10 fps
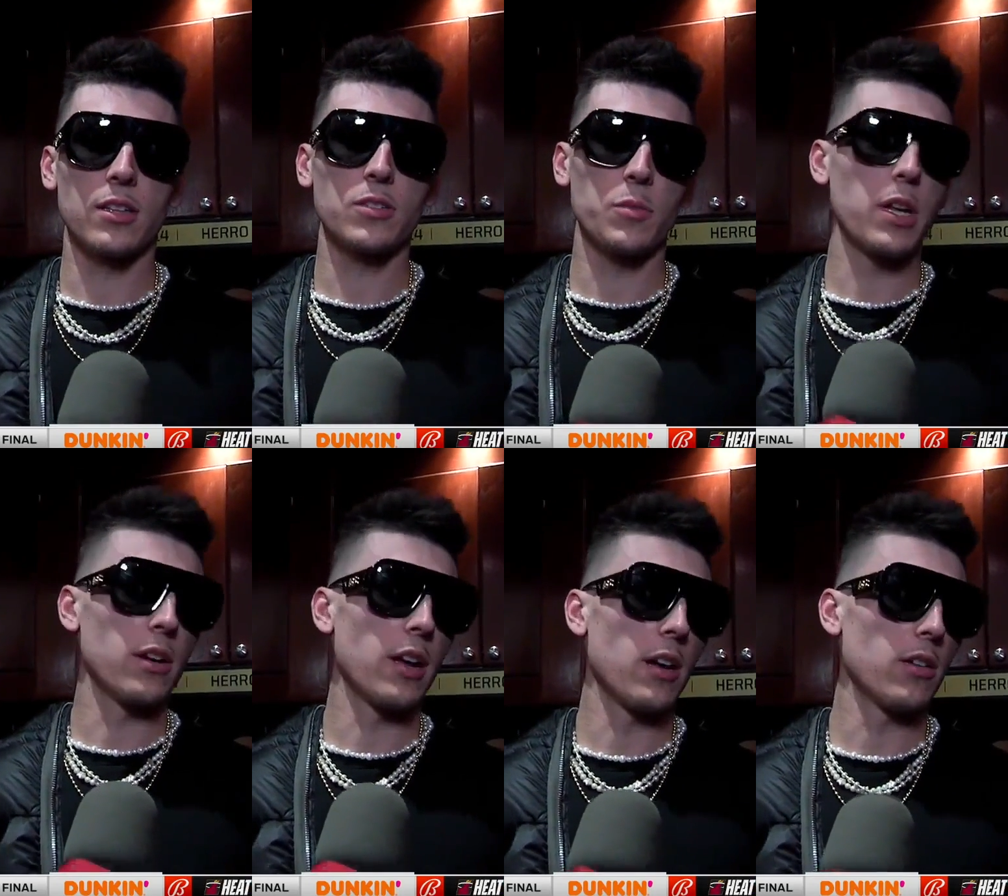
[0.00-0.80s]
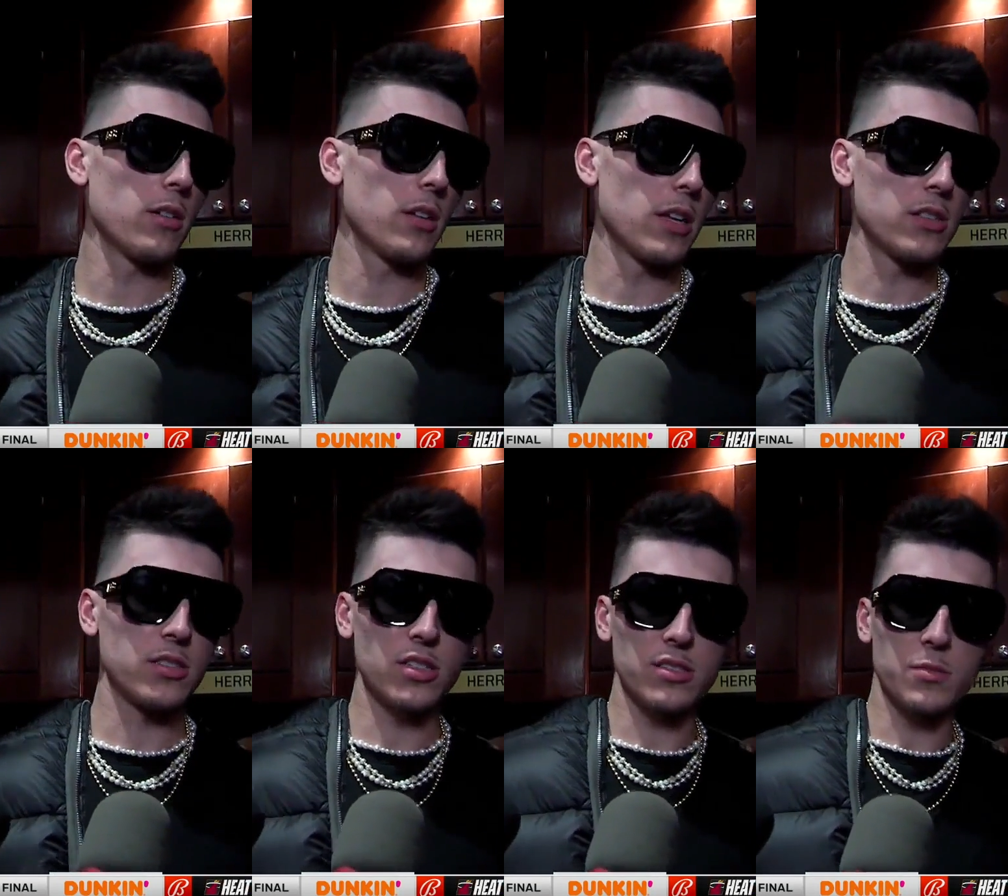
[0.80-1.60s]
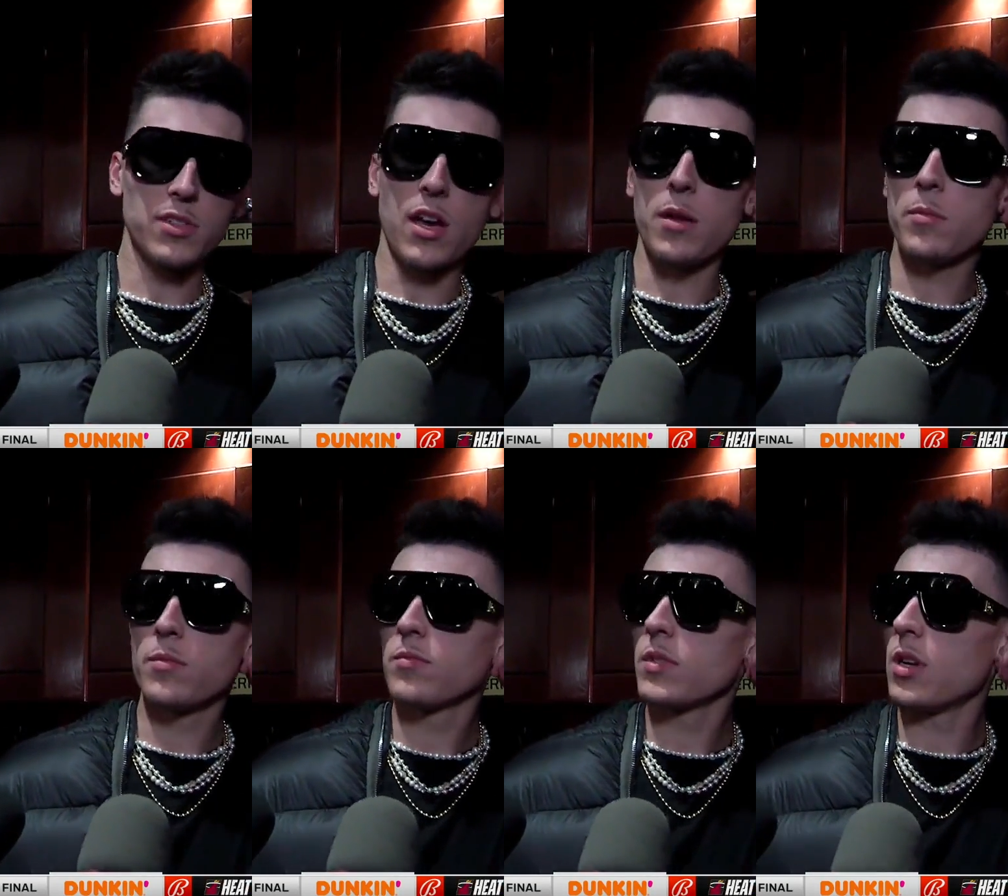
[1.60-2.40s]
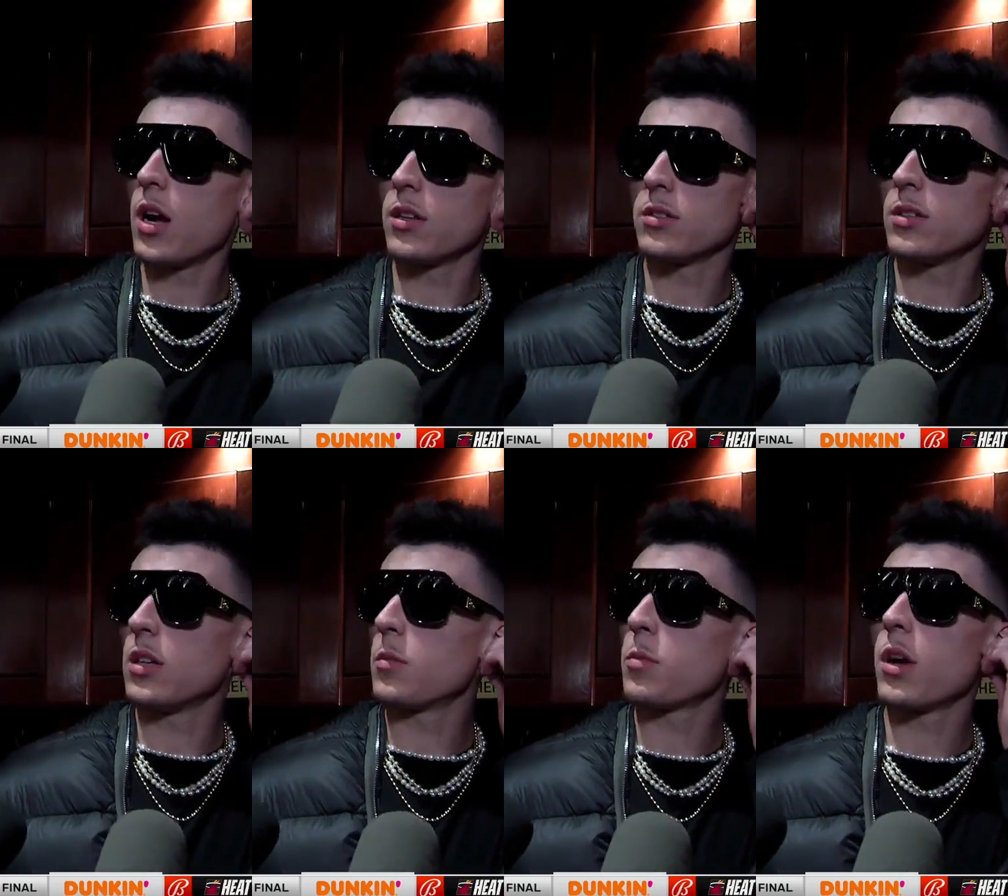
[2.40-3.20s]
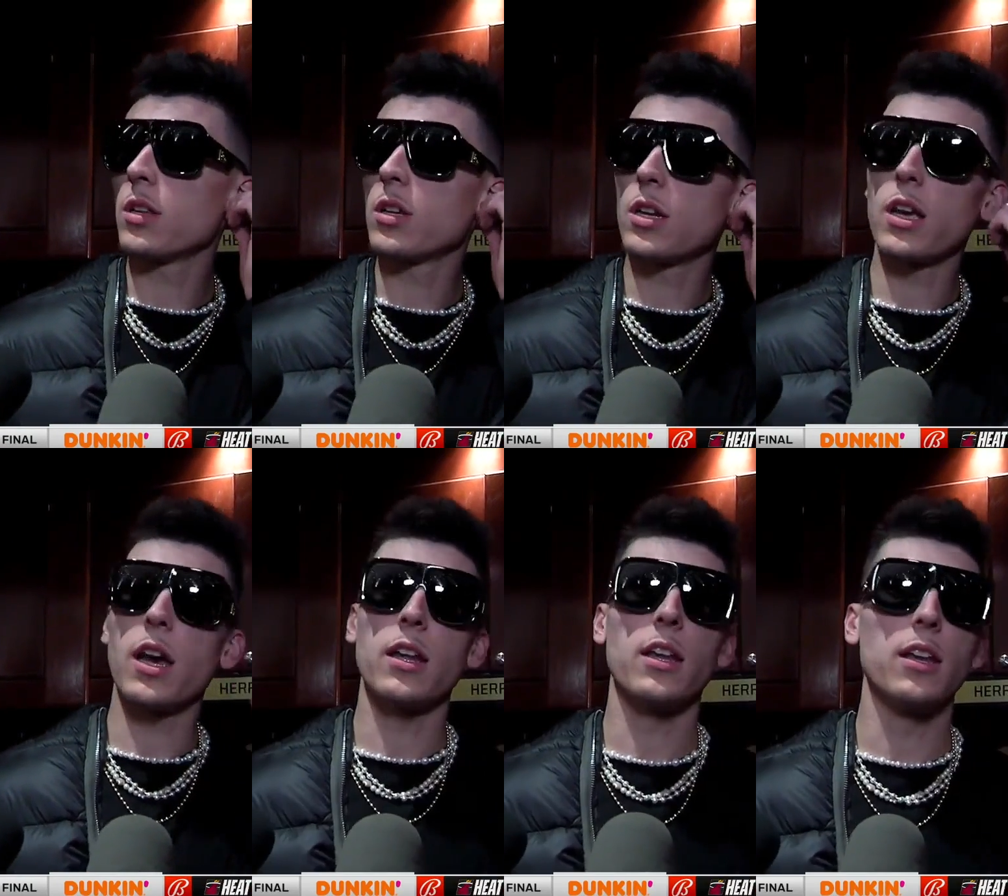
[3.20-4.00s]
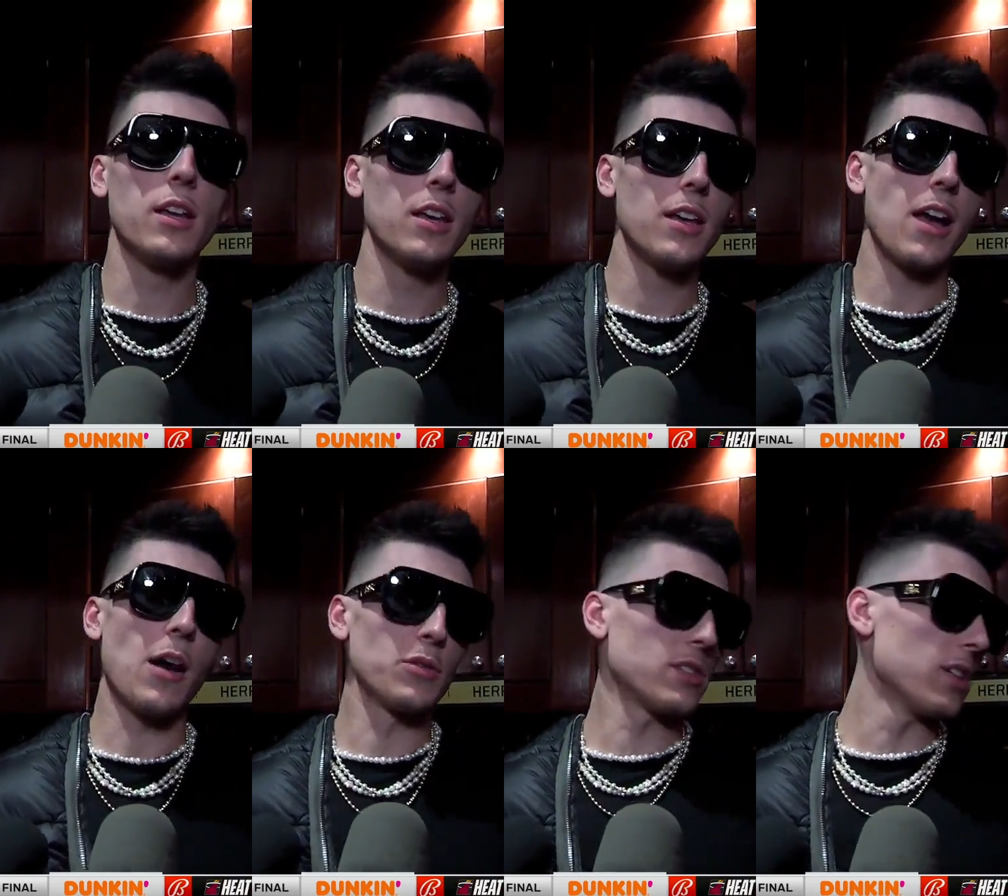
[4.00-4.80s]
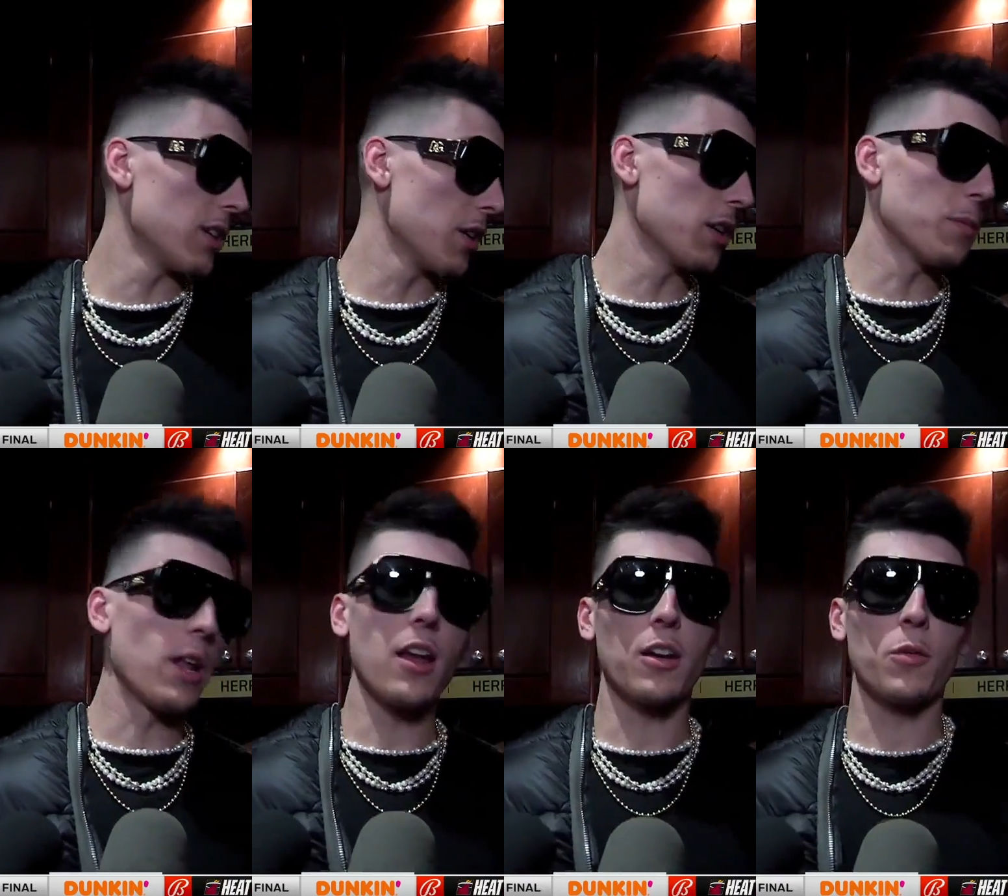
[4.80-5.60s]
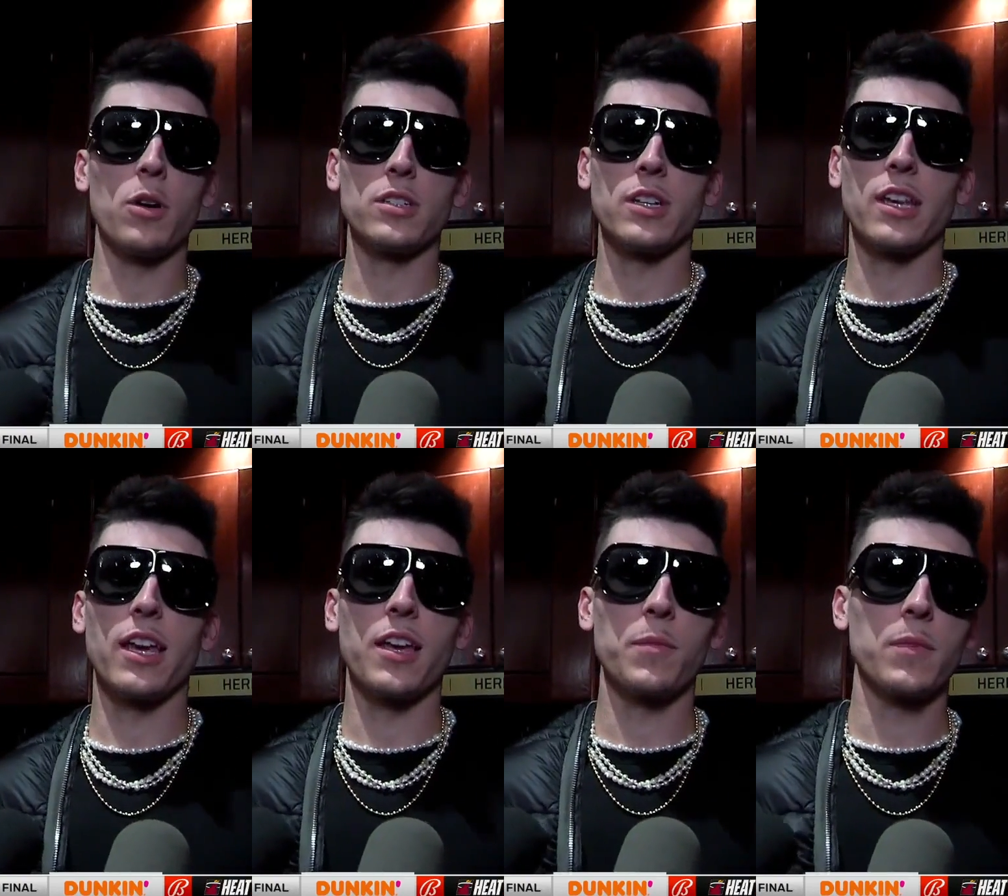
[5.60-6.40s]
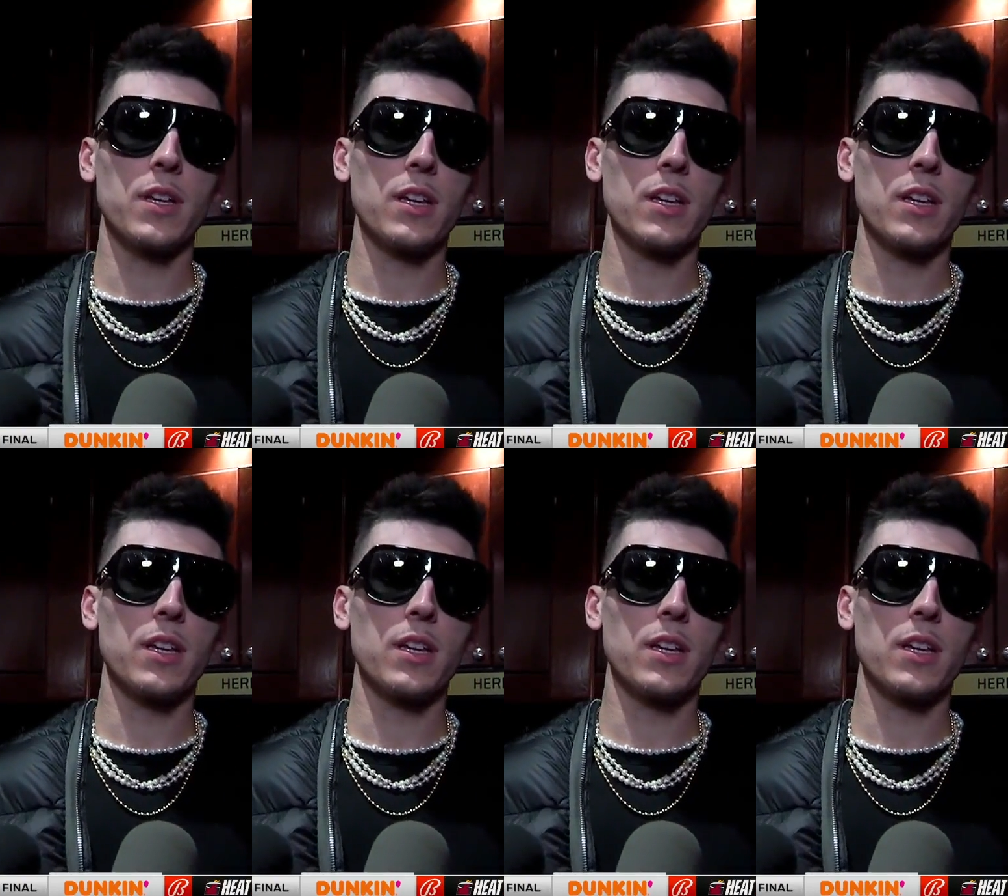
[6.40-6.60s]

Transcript: This is better now. It just took some time. You know, honestly, I probably could have got in. I was sitting here in my locker watching the game.